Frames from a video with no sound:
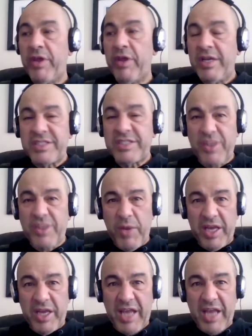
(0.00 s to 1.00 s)
So
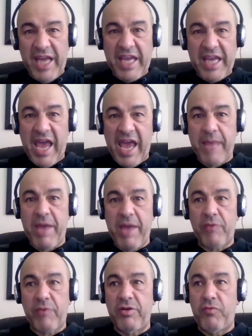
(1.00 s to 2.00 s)
it came
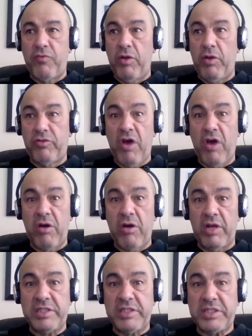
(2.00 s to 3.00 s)
out of real
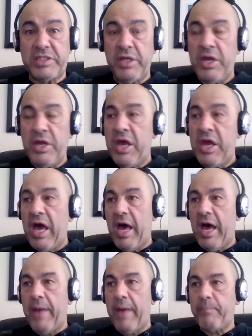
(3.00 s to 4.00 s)
darkness.
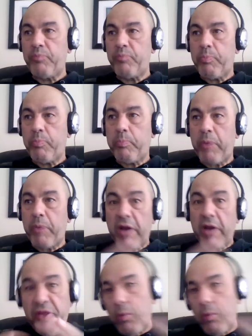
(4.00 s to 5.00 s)
But
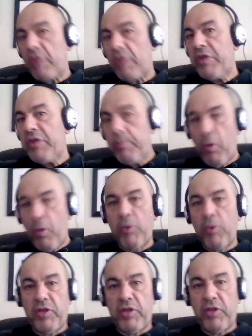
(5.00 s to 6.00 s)
I think one of the
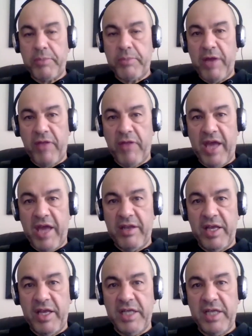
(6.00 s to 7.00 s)
important things about that
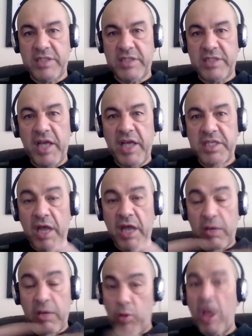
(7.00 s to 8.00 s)
is I
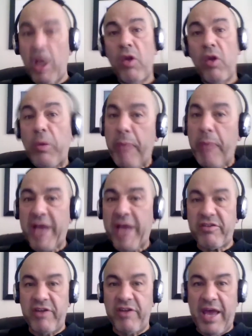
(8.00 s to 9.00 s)
when I look back
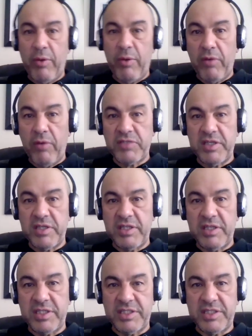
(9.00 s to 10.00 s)
at it now, and obviously
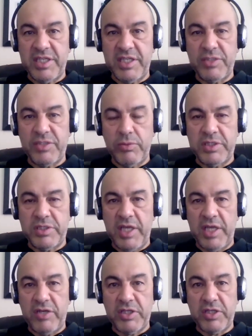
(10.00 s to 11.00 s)
it's always
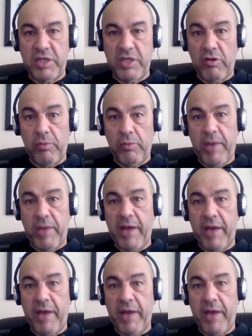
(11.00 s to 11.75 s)
interesting to look back,